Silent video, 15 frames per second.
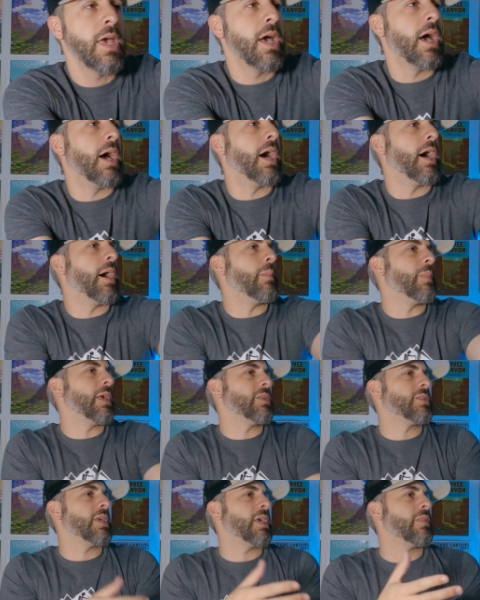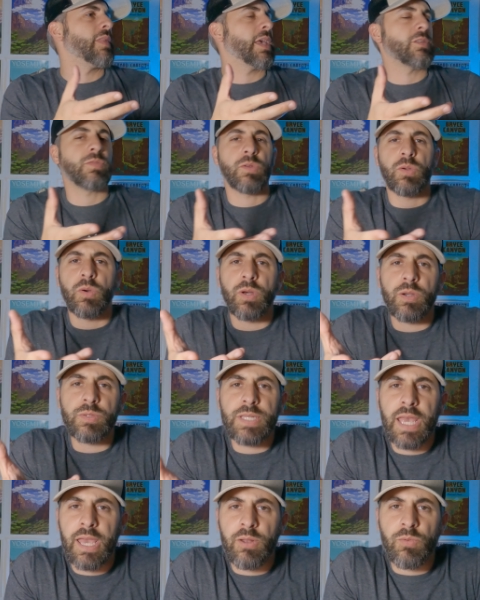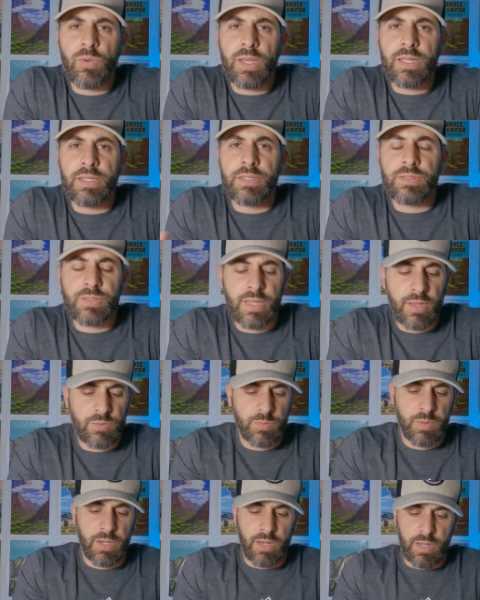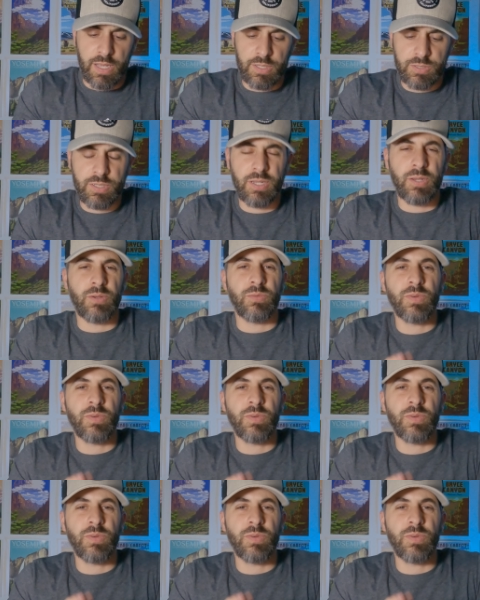they said, "Thanks for your orders, handwritten," so that was pretty nice too.